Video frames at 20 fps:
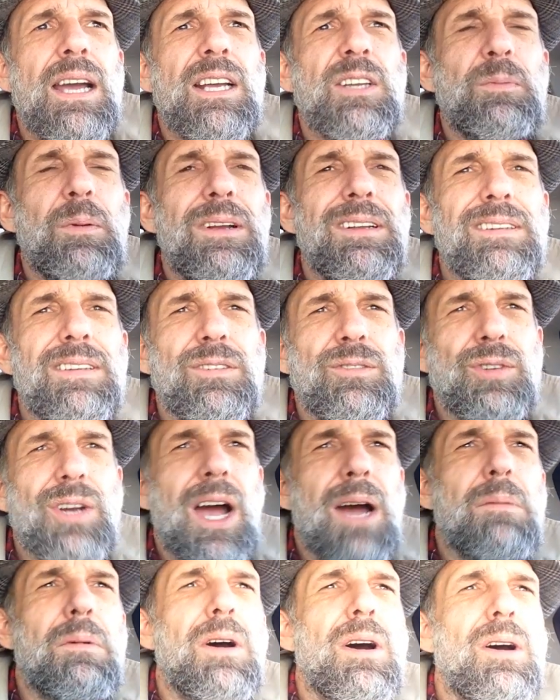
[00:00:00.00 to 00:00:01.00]
experiencing
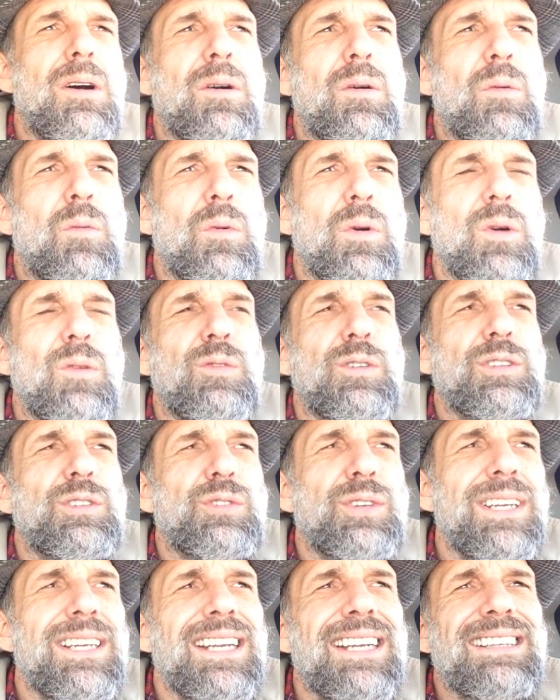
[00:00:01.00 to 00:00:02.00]
trauma will
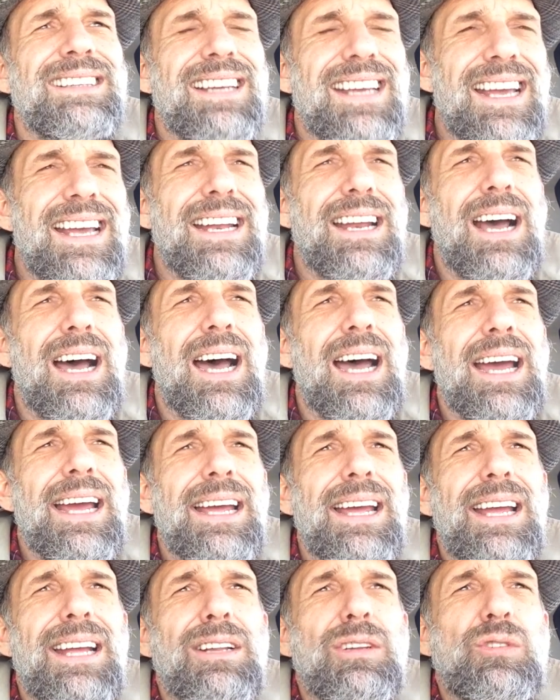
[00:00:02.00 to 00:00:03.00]
retreat into NI
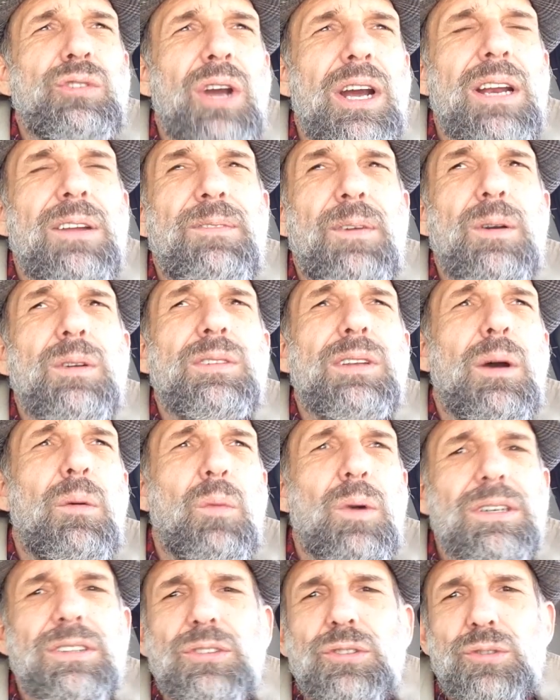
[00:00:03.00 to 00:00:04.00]
and try to focus
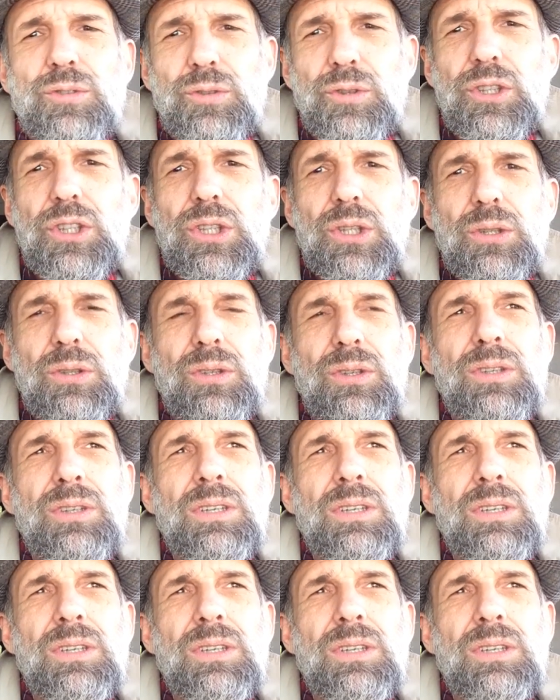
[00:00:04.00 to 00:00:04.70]
on what's true.